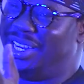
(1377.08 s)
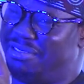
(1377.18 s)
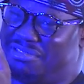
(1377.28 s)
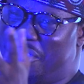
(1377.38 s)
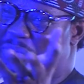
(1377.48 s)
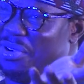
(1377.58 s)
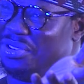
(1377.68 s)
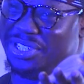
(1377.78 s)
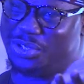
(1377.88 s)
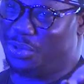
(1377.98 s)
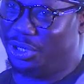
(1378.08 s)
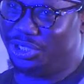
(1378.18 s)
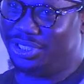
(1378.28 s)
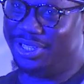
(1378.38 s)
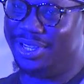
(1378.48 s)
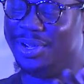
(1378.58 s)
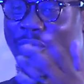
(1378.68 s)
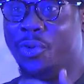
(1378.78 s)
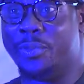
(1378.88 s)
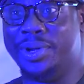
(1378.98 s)
a common wristwatch,
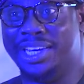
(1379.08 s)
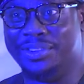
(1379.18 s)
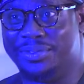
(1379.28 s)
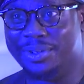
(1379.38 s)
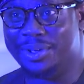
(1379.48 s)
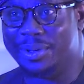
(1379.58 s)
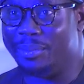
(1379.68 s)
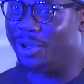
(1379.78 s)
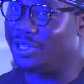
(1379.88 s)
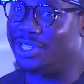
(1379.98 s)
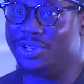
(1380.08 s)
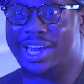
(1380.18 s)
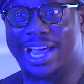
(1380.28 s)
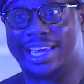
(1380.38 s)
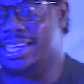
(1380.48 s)
we will believe, because it's not like